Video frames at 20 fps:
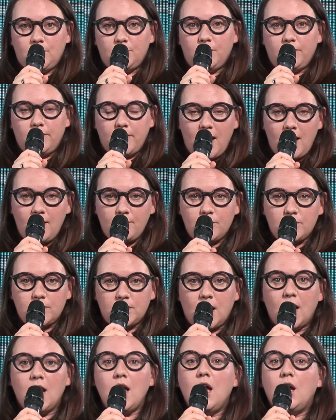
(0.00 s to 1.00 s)
if it
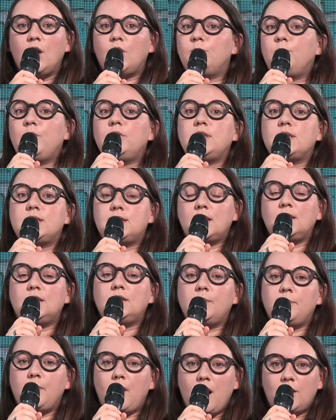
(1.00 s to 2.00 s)
is very
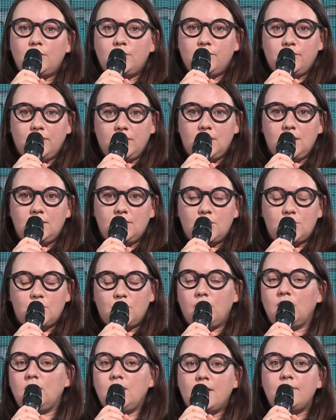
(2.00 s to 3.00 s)
simple,
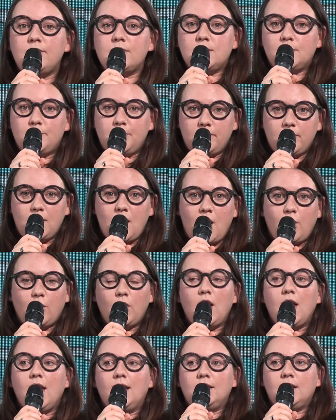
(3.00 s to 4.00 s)
use it as
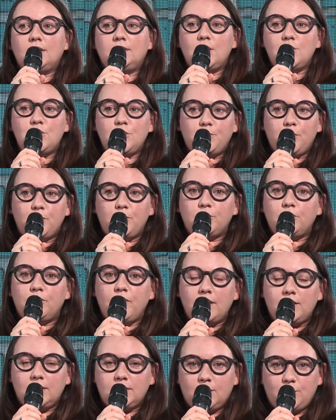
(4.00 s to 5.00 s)
rules of the
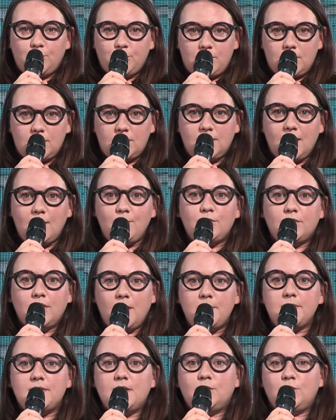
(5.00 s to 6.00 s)
game. Believe me,
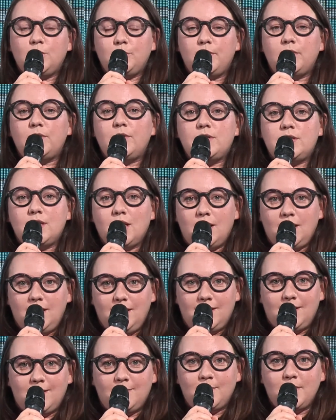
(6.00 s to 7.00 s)
it's gonna
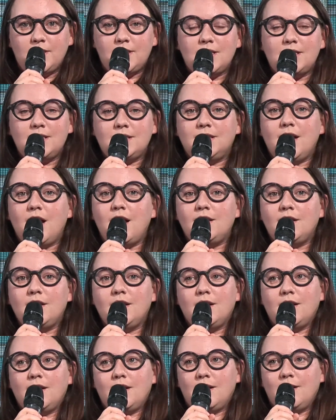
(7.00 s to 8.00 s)
simplify our
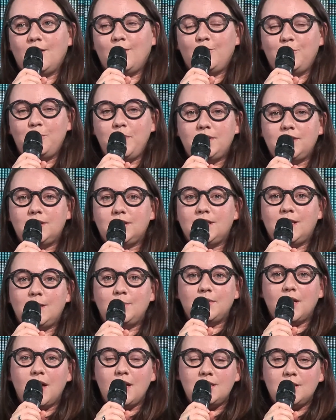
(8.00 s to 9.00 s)
work. It took us a
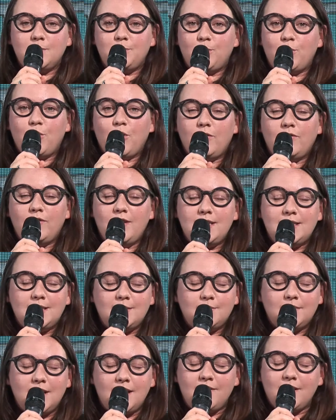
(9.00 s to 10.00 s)
year. We were meeting
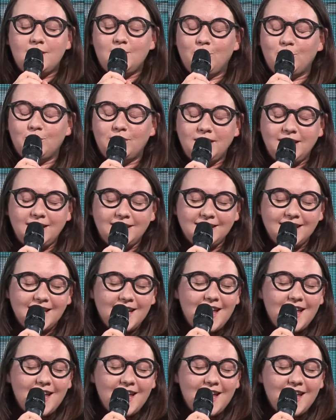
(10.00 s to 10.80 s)
in a meeting room,